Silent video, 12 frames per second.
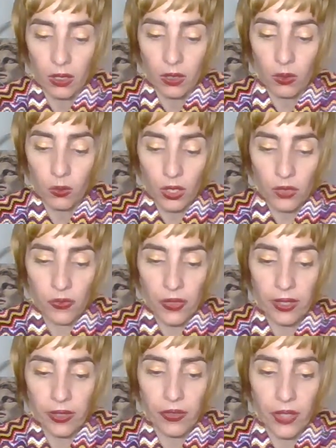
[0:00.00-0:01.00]
What
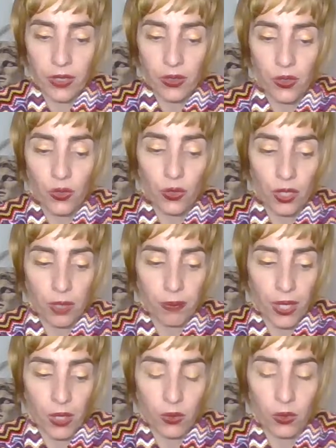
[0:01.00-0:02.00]
will Chris do
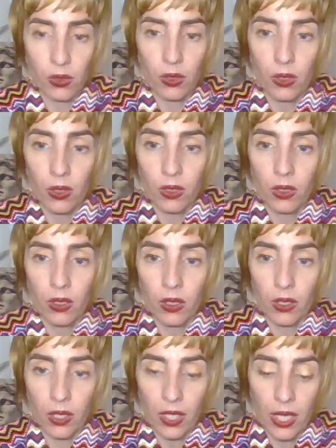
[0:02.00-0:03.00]
about
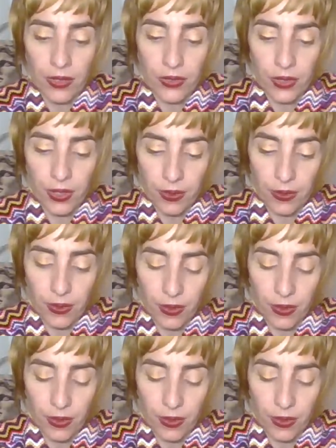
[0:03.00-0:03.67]
Katie?